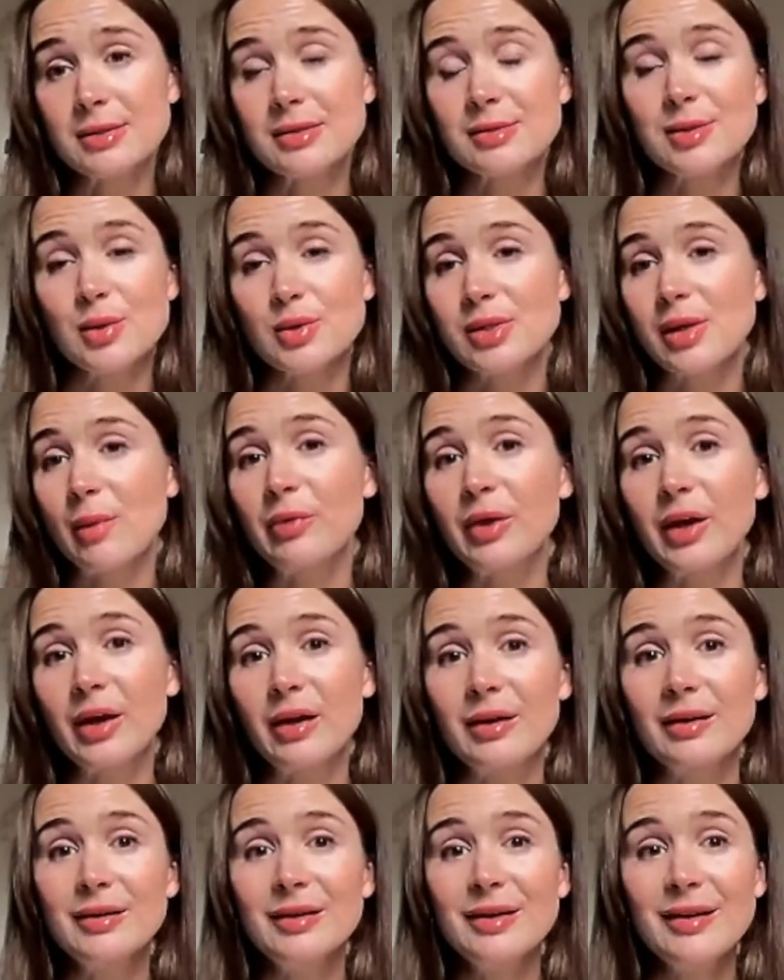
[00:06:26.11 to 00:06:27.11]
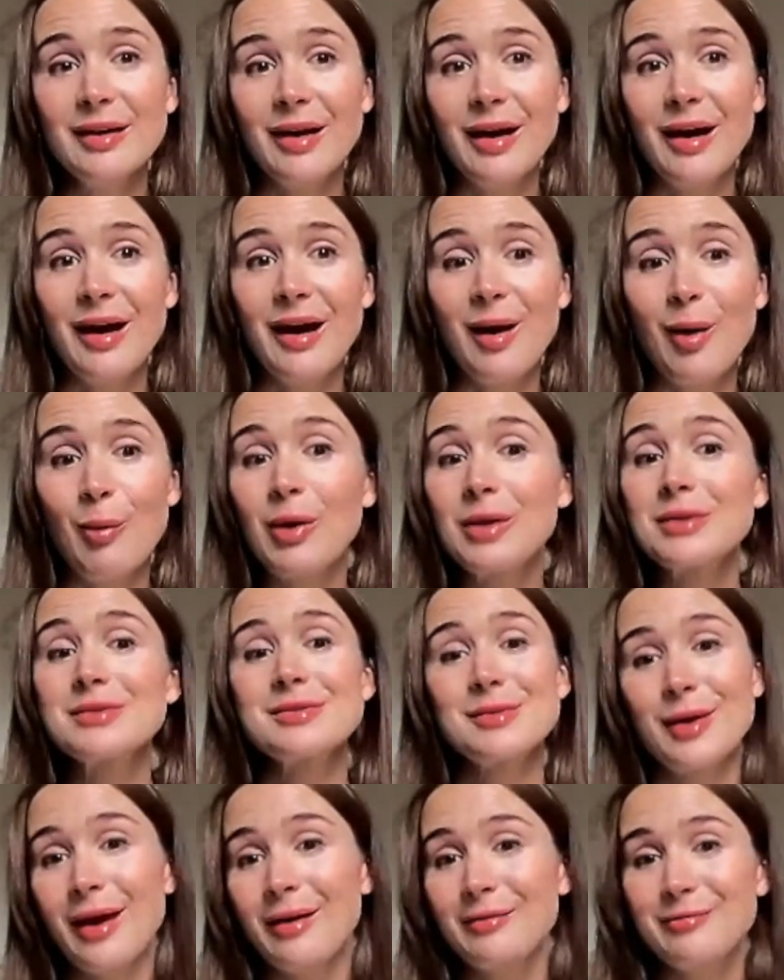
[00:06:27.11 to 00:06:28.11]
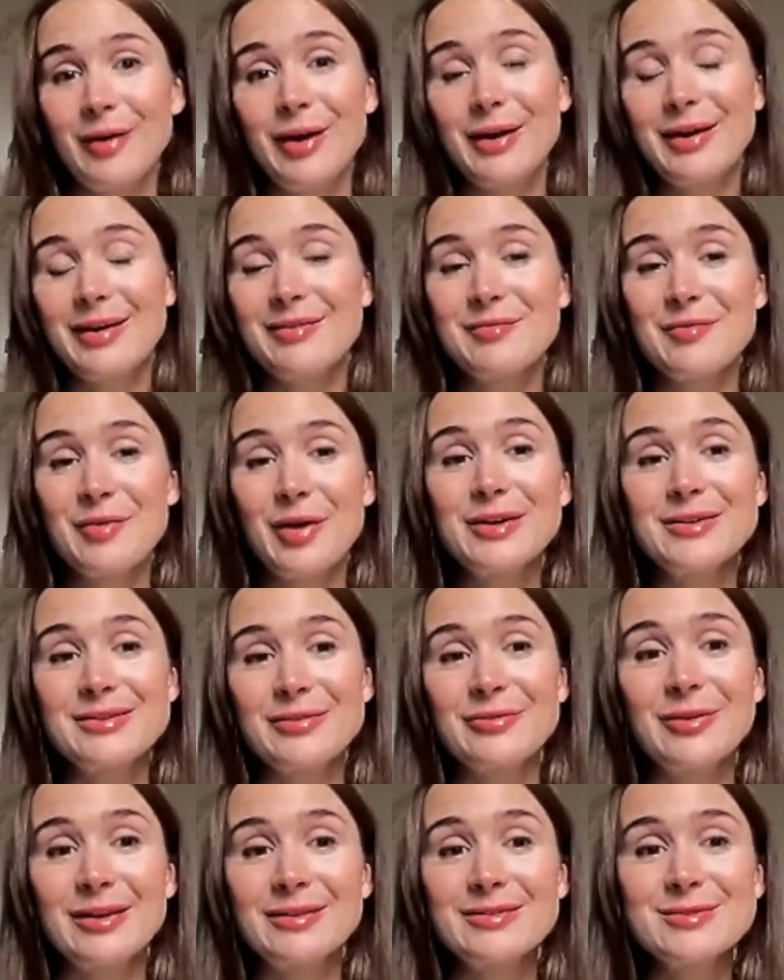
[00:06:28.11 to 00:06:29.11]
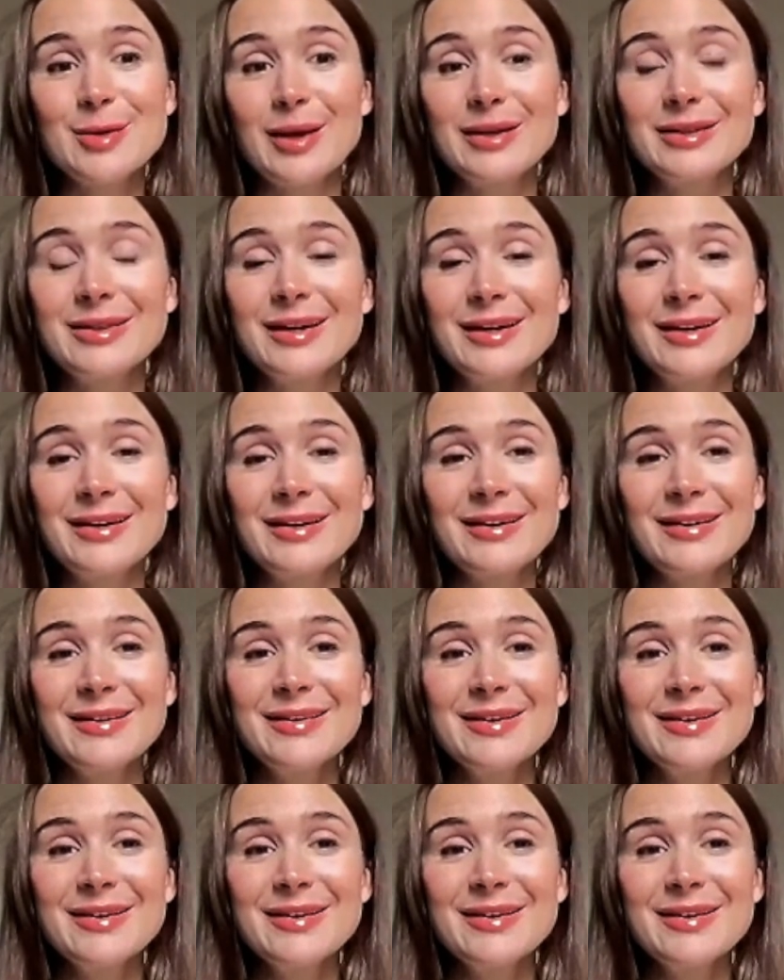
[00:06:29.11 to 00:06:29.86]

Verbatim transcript: So something uh, once again very very different. So I think